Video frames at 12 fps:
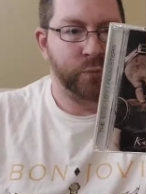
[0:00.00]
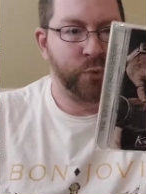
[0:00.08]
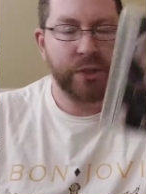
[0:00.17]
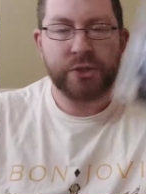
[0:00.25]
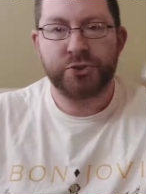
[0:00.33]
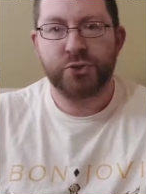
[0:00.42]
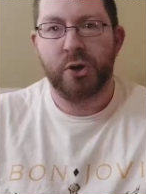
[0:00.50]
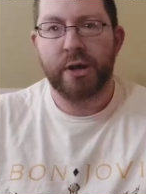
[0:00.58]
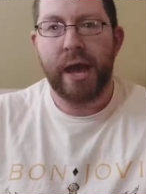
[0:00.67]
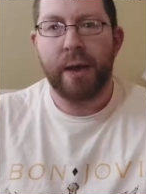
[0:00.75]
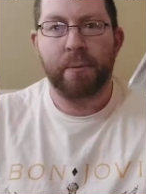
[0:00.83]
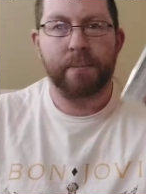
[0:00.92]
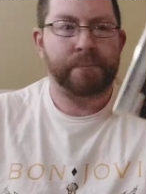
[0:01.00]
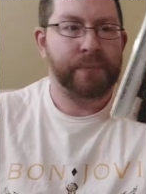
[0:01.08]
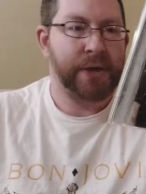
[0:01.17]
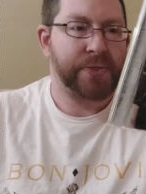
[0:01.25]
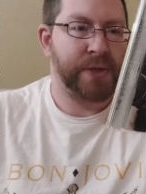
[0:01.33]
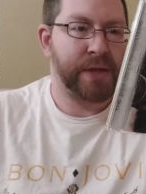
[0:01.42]
really strong album.
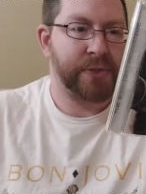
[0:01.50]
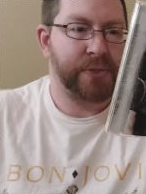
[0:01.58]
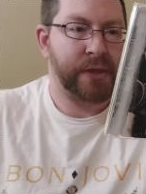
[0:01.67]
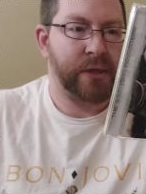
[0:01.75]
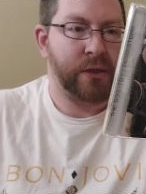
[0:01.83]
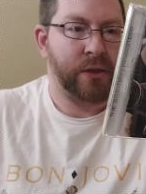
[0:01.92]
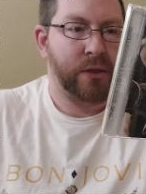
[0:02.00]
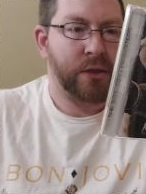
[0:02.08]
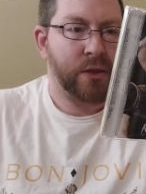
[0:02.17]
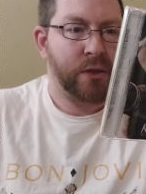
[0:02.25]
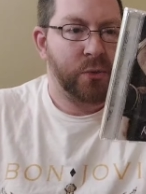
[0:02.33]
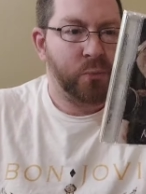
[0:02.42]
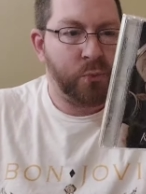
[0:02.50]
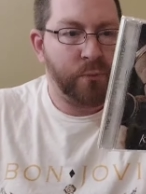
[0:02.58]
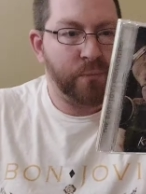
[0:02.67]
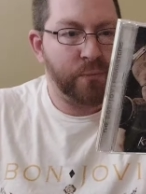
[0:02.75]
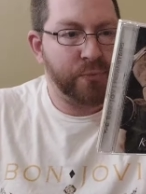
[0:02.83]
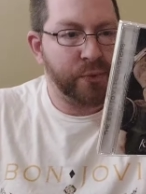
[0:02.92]
I think the
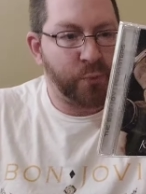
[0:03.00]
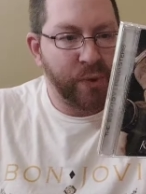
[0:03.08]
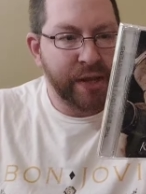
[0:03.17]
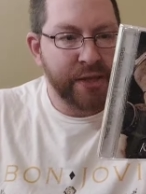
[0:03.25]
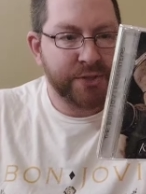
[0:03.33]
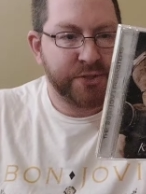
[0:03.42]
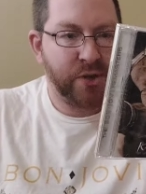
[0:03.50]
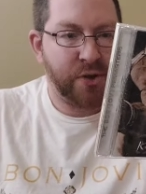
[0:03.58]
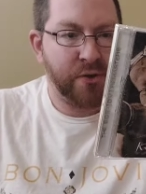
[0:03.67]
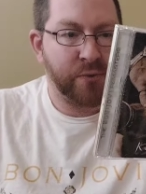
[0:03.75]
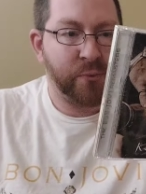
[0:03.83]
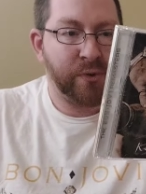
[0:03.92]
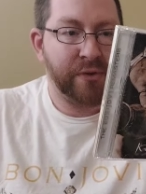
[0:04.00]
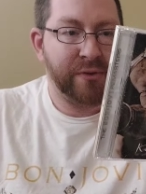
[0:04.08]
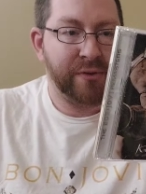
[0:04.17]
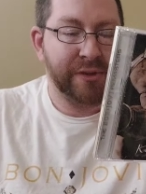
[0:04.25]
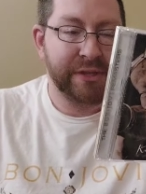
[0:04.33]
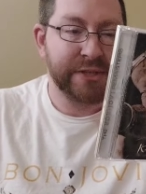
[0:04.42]
the weakest song, what
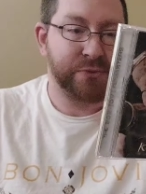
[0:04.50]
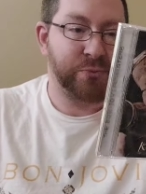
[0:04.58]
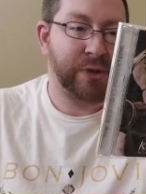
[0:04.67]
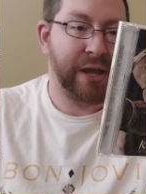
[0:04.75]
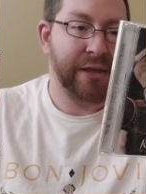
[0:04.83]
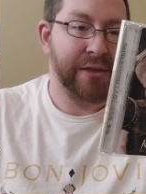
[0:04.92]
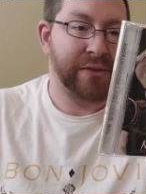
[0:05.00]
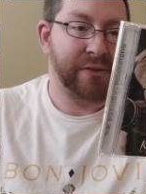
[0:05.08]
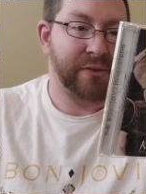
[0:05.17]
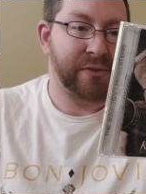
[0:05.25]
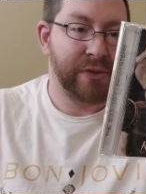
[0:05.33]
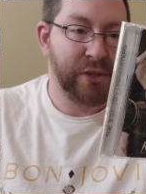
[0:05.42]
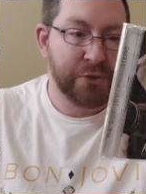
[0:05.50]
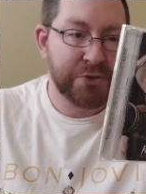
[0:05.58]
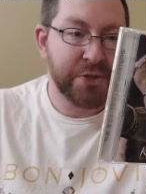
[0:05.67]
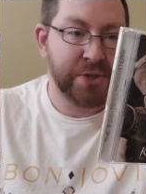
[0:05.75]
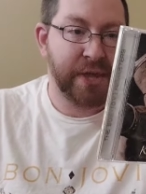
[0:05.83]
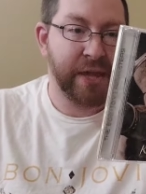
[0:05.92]
at least what I used
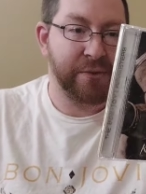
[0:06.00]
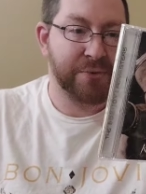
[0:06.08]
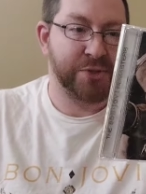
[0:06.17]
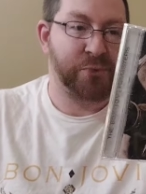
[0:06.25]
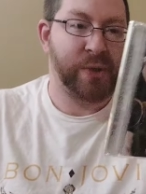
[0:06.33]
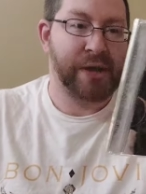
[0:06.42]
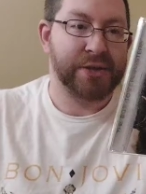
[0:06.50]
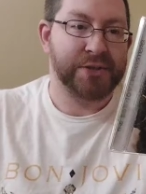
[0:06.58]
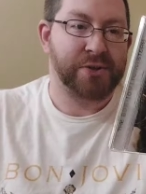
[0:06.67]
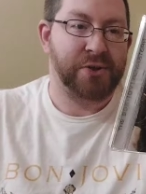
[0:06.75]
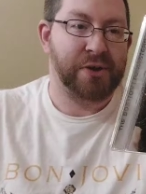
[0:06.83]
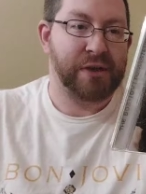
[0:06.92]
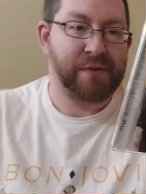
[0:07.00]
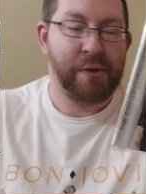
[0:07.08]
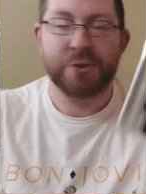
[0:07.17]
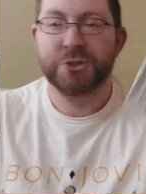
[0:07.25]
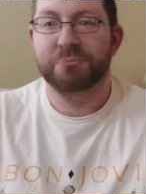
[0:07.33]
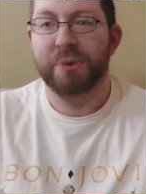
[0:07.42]
to think was the weakest song, "If I
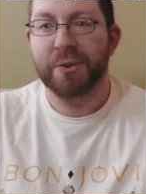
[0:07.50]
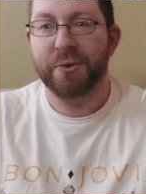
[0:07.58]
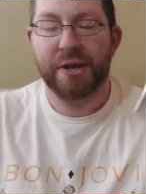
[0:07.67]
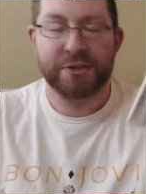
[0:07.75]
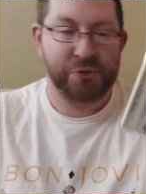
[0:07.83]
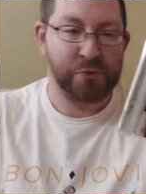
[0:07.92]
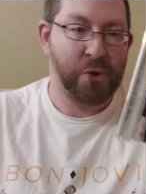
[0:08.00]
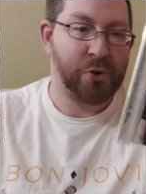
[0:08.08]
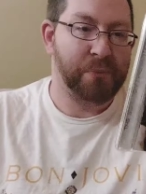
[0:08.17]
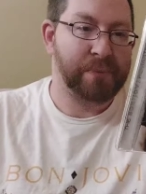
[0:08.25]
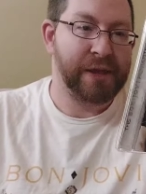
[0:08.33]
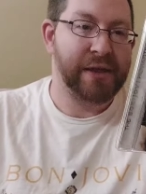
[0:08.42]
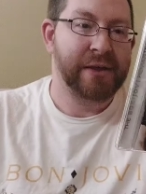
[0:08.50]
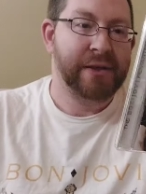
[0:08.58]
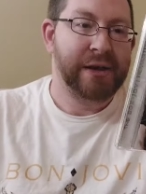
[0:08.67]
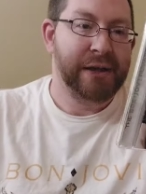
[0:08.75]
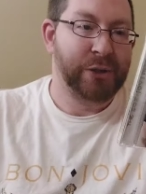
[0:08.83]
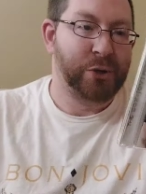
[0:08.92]
Was Your Mother," has grown on me
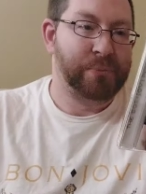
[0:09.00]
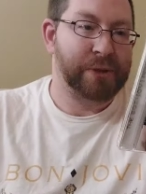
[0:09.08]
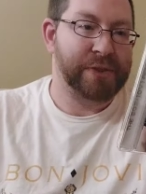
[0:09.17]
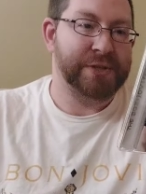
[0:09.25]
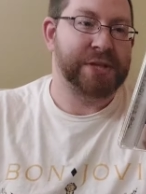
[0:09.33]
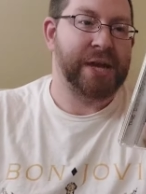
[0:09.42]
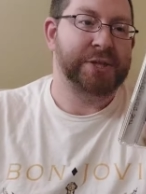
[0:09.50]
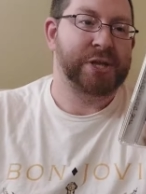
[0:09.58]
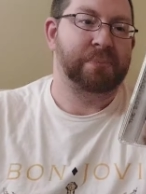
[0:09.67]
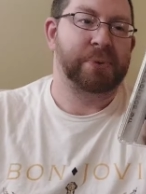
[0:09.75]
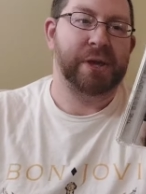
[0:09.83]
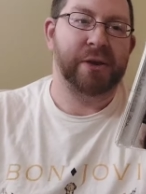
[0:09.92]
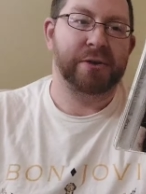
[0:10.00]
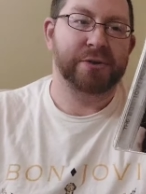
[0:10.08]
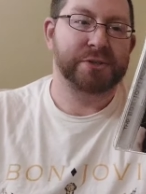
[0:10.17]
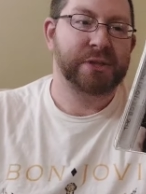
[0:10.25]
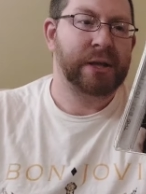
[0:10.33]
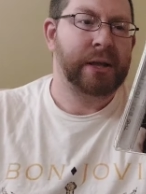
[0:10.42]
a little bit these last couple
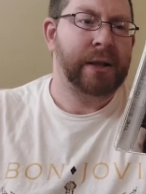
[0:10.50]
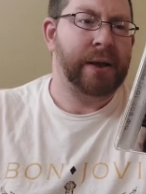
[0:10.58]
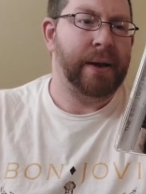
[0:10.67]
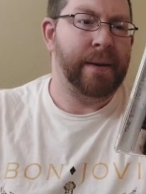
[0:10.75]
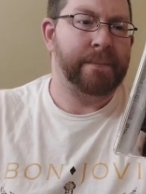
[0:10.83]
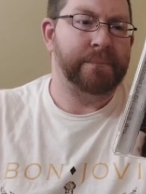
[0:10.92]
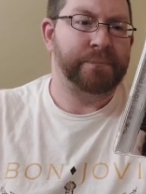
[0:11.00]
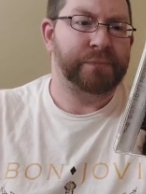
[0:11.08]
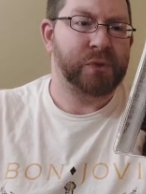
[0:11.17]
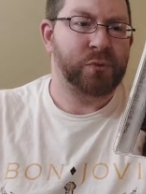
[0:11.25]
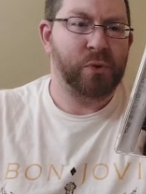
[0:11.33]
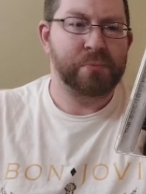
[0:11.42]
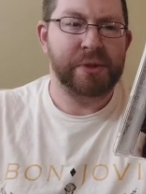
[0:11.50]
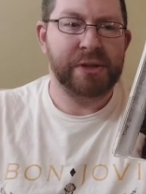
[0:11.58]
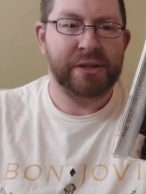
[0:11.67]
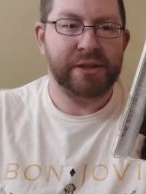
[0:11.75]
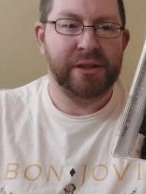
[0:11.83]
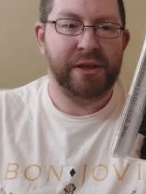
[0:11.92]
years. Um, "Woman
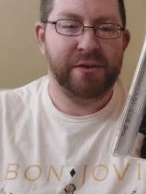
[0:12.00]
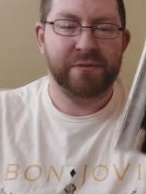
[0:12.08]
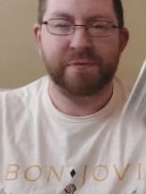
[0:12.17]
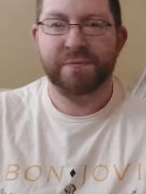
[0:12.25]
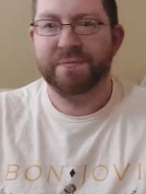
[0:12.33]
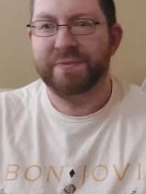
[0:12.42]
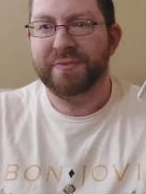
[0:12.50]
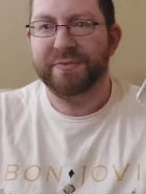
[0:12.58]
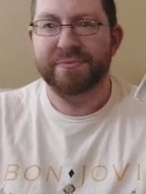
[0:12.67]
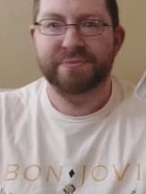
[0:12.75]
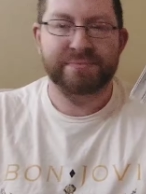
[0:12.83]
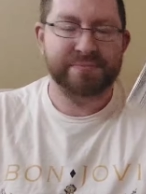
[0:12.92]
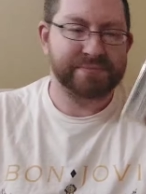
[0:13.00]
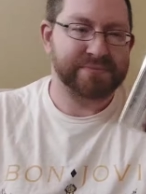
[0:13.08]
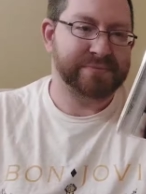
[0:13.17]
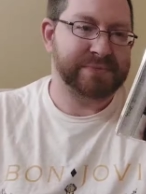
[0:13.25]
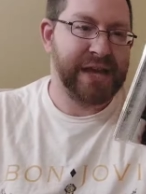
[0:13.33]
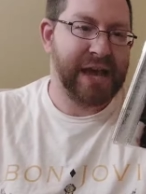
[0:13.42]
in Love,"
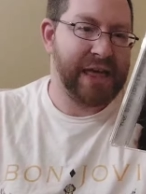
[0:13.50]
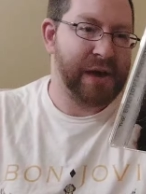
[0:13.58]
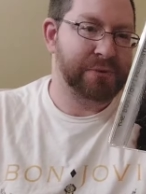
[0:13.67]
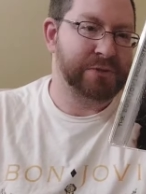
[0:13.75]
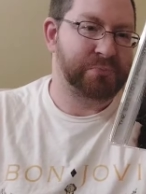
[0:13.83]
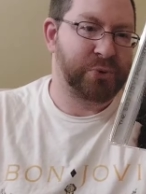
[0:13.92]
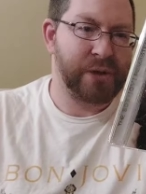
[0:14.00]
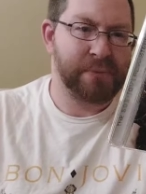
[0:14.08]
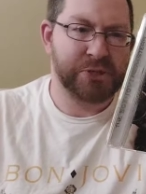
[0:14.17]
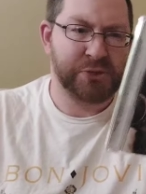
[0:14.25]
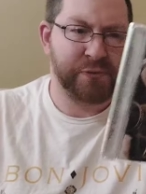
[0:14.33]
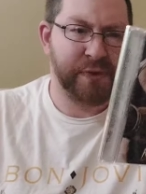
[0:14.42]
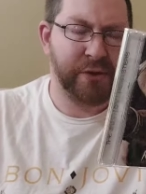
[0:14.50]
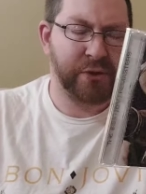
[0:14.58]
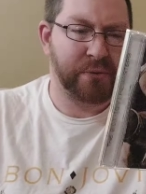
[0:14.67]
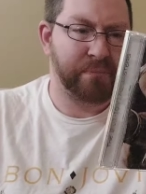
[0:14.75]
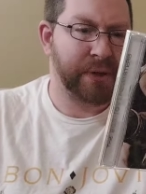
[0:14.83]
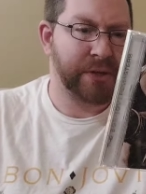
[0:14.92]
yeah, that one's pretty much a
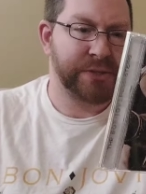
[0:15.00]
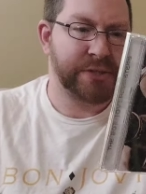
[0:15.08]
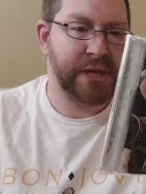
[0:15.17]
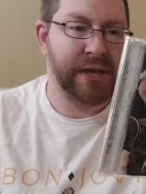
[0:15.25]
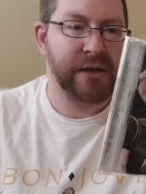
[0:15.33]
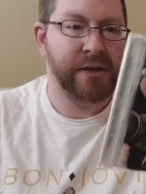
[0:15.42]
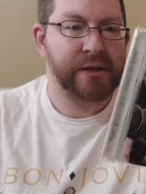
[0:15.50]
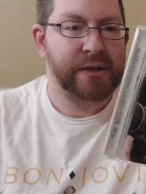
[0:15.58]
filler, but uh,